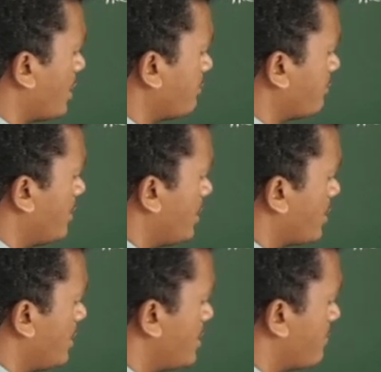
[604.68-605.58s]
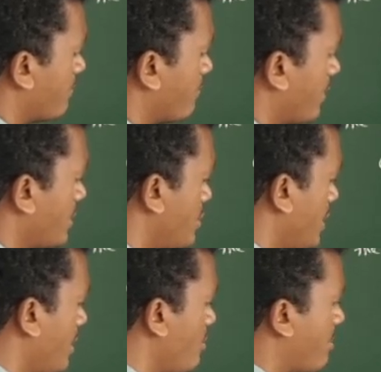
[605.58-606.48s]
of this first
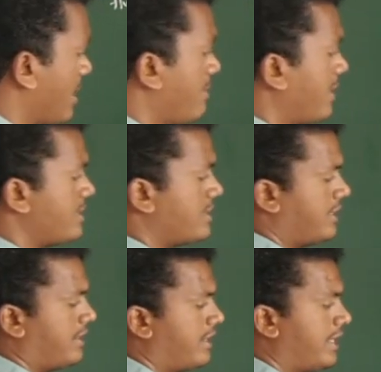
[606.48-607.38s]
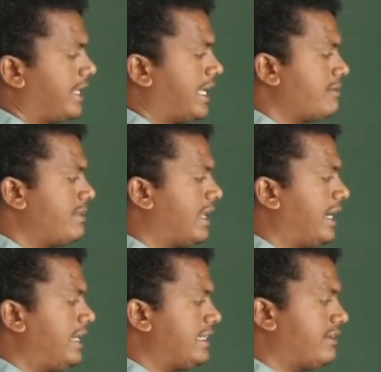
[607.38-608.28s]
A group elements can be
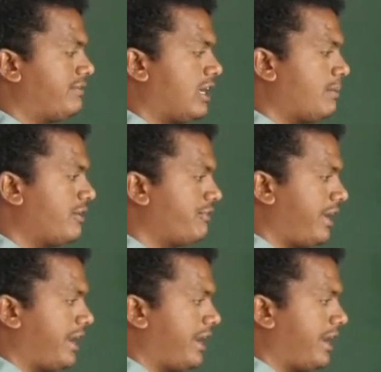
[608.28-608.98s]
write in the form of